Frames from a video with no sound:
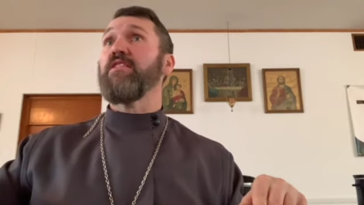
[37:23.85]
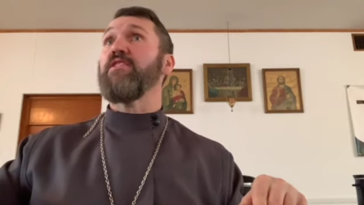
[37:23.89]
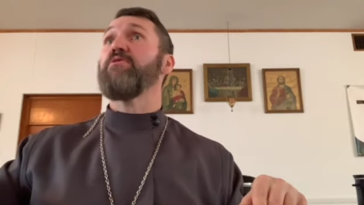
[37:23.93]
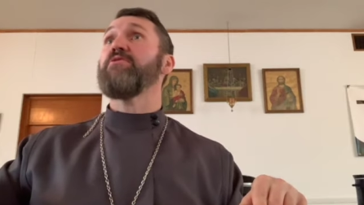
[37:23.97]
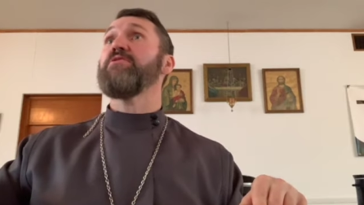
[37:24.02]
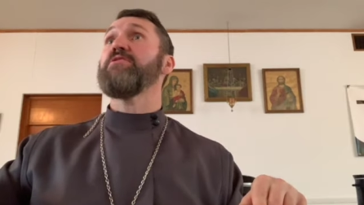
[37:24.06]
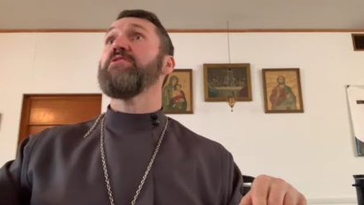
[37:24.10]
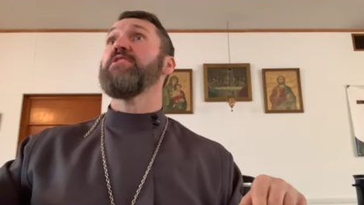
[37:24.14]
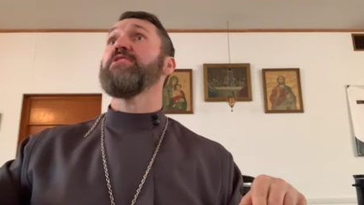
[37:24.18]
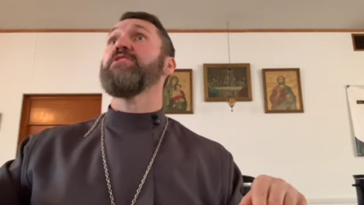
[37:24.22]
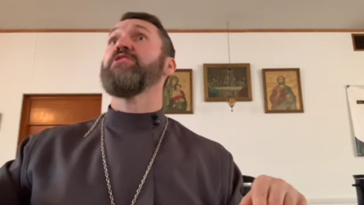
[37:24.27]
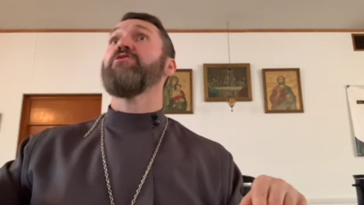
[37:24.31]
There's
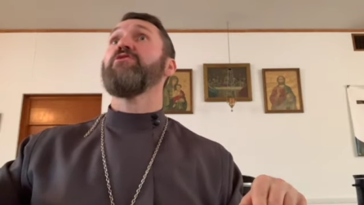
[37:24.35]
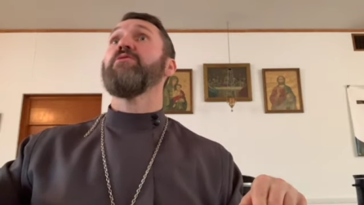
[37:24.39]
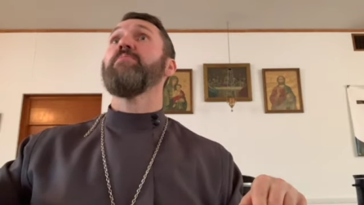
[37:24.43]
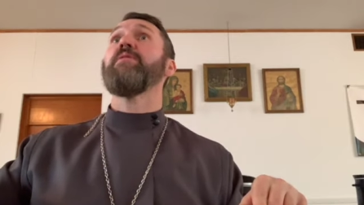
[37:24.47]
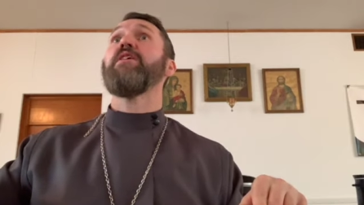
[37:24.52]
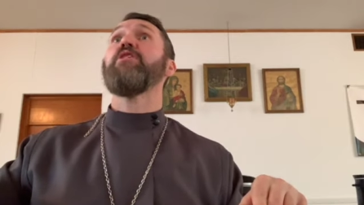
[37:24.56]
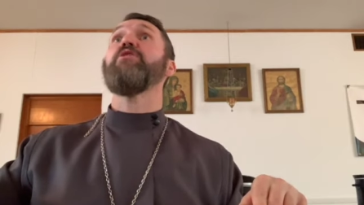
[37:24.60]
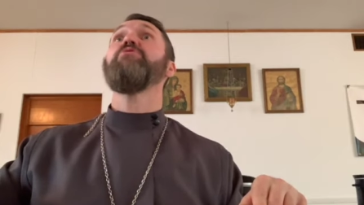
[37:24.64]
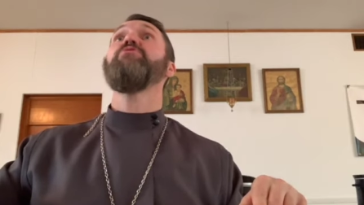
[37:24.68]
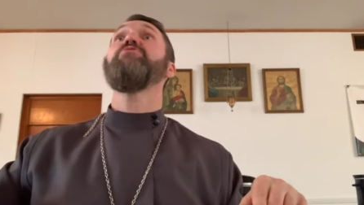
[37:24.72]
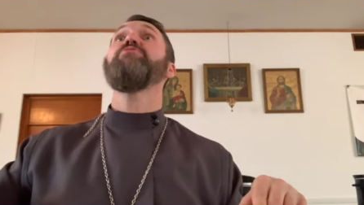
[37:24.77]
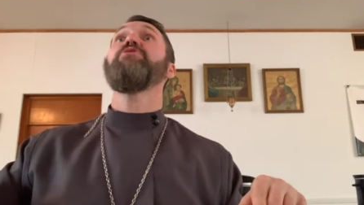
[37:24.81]

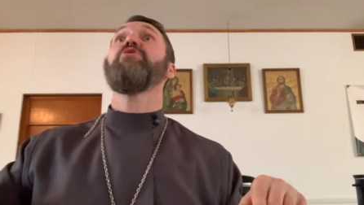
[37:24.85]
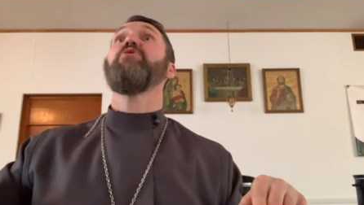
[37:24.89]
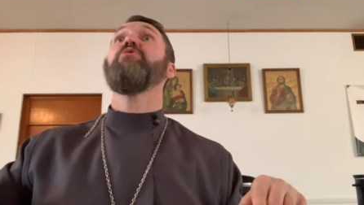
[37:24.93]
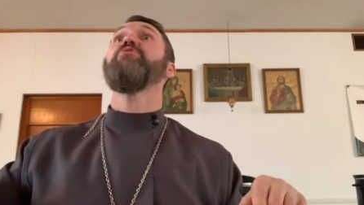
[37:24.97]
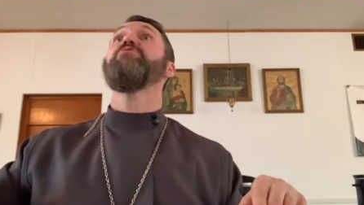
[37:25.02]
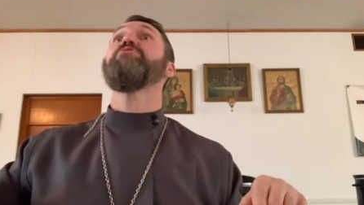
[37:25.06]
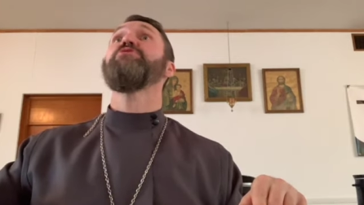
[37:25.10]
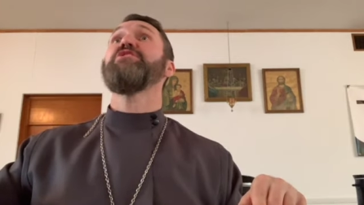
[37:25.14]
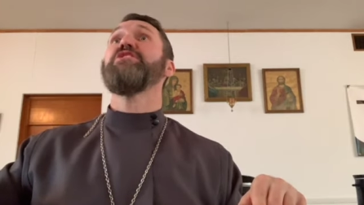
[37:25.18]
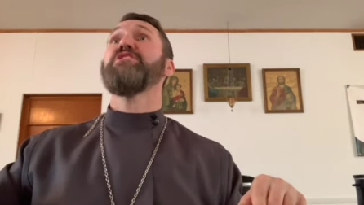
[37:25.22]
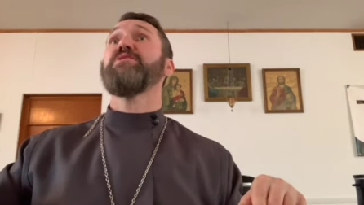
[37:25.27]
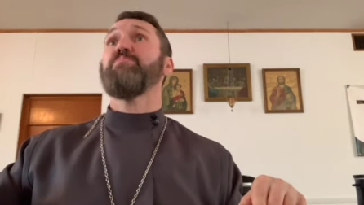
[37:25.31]
disagreement on who the
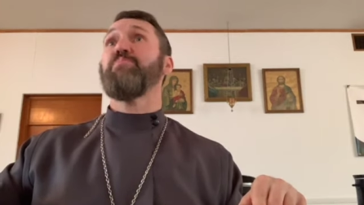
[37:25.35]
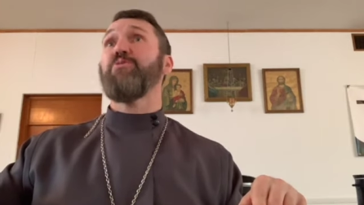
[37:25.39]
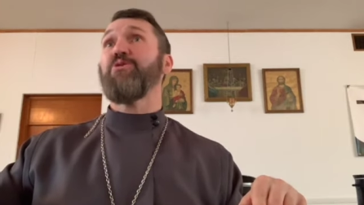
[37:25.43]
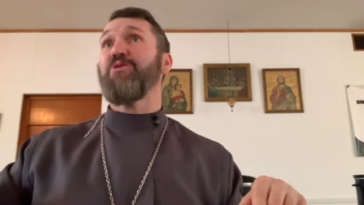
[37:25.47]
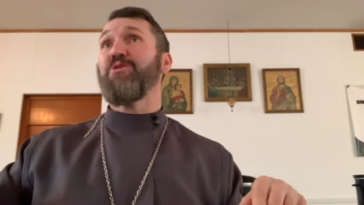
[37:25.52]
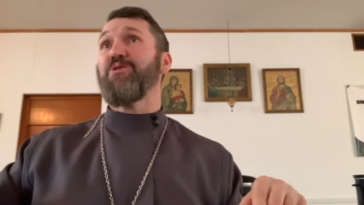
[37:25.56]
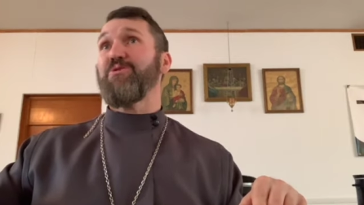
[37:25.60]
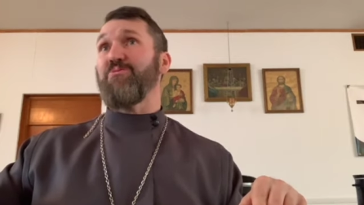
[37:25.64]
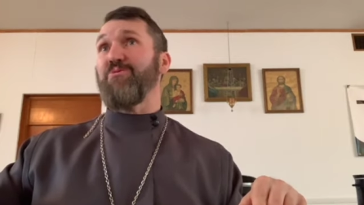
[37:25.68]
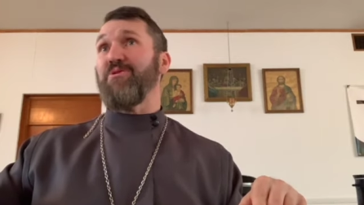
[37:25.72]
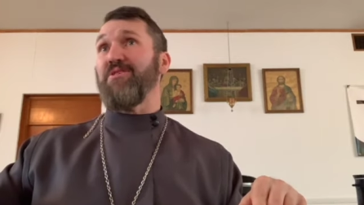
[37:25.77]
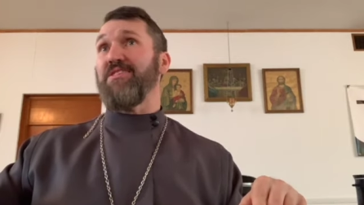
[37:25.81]
Holy
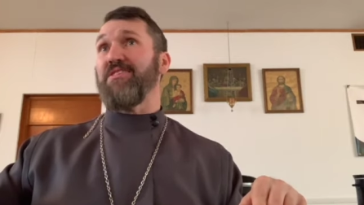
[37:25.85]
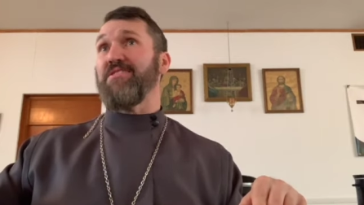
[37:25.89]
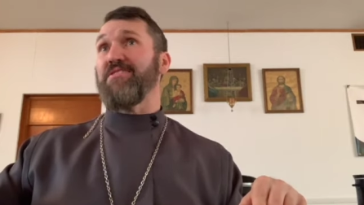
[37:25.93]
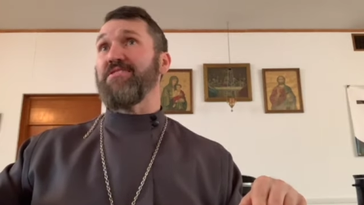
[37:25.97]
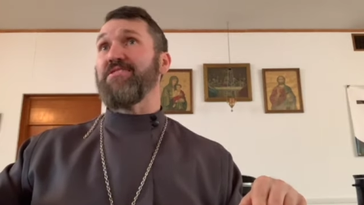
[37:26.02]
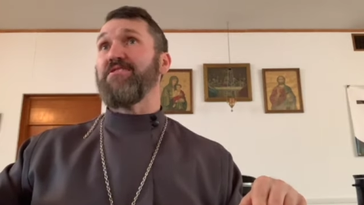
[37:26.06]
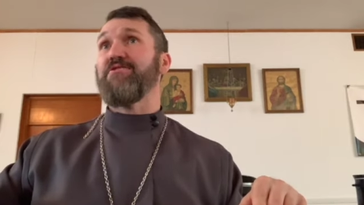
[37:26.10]
Spirit was.